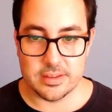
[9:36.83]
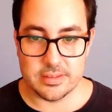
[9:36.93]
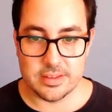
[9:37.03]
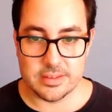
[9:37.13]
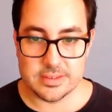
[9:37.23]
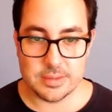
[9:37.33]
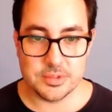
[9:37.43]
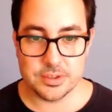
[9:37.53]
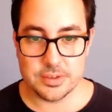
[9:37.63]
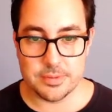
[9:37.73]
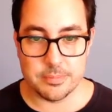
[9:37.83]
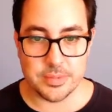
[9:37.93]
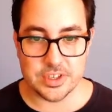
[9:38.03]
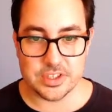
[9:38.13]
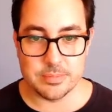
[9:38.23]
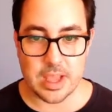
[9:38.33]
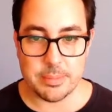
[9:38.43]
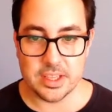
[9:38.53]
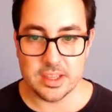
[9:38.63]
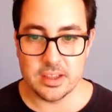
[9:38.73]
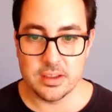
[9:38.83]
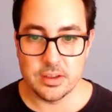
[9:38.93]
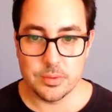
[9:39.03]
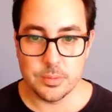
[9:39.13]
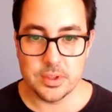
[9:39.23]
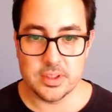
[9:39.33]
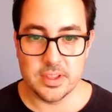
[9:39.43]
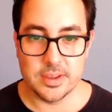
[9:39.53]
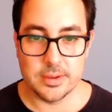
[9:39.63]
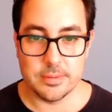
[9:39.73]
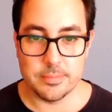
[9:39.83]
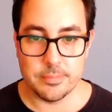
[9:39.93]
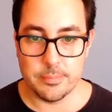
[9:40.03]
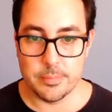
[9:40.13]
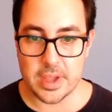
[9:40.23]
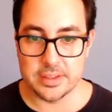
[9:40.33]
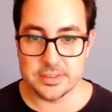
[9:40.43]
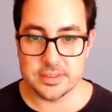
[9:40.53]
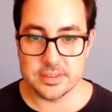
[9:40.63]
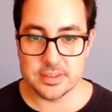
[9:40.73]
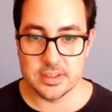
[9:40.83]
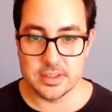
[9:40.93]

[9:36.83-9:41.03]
some sort of inverse mapping with the months,